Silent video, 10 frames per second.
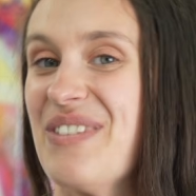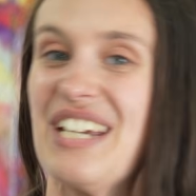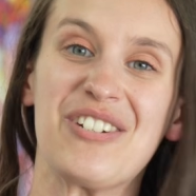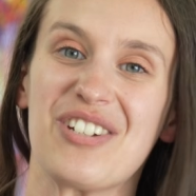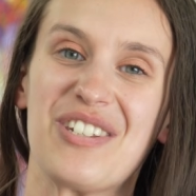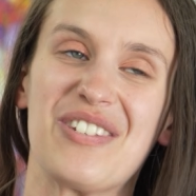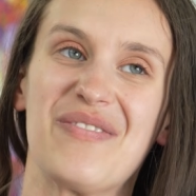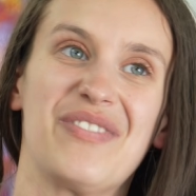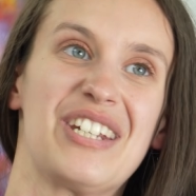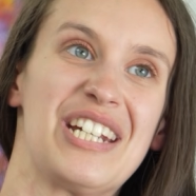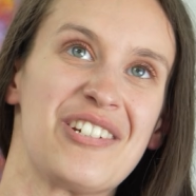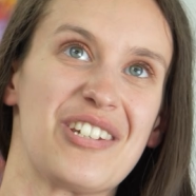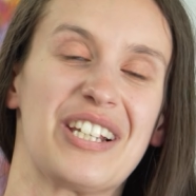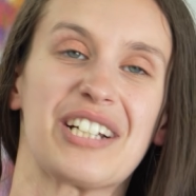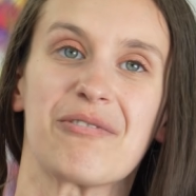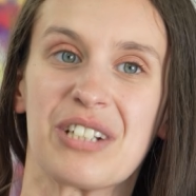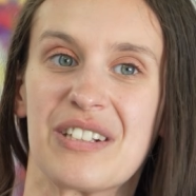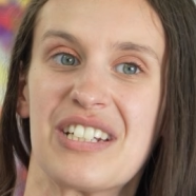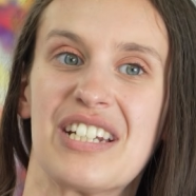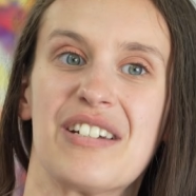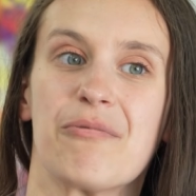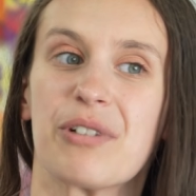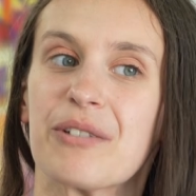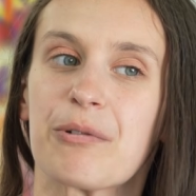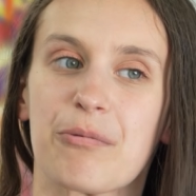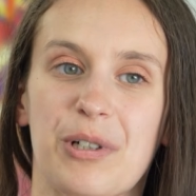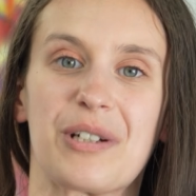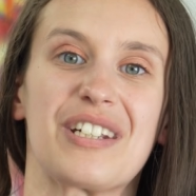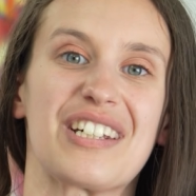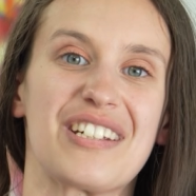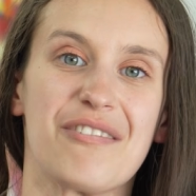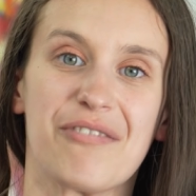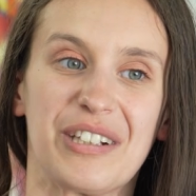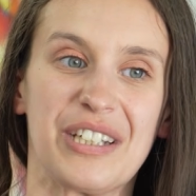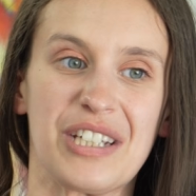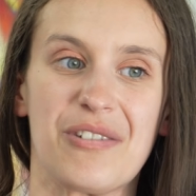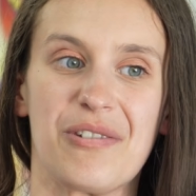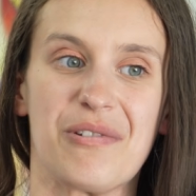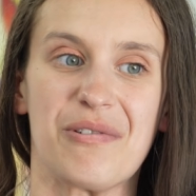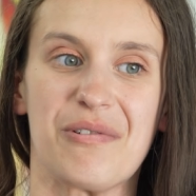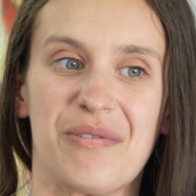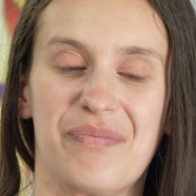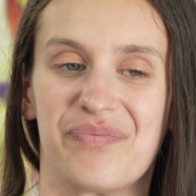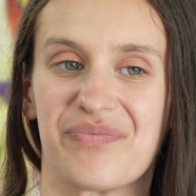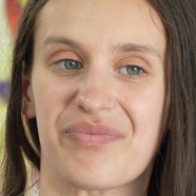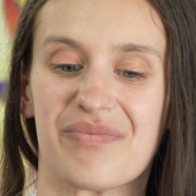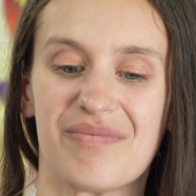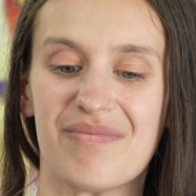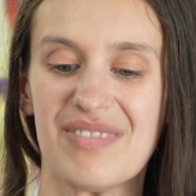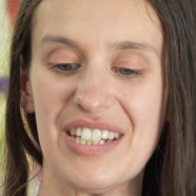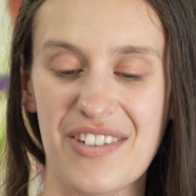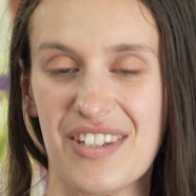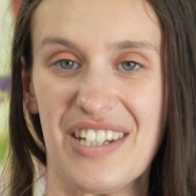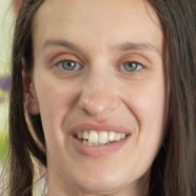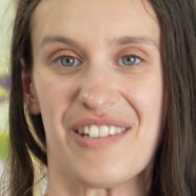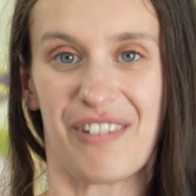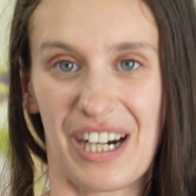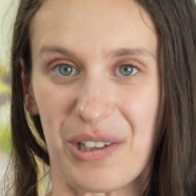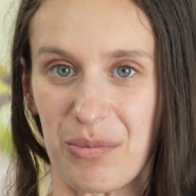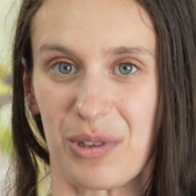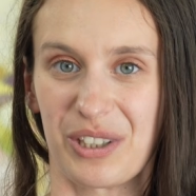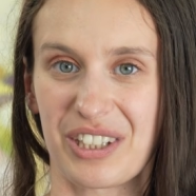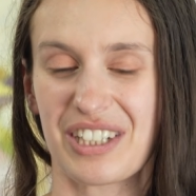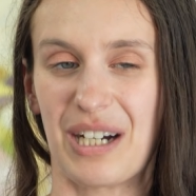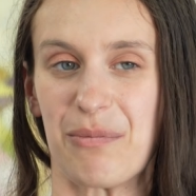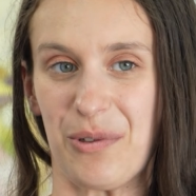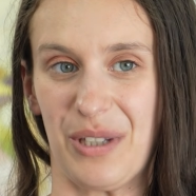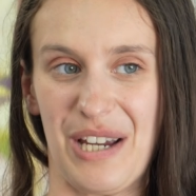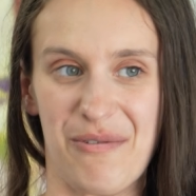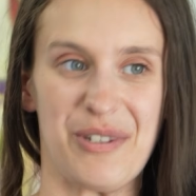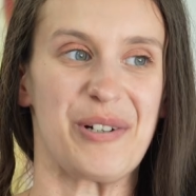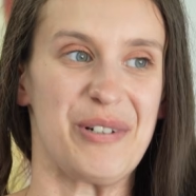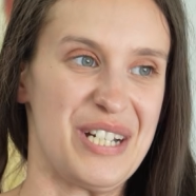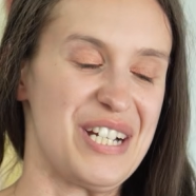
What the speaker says: it just like really rewarding feeling to see the final product come to life. So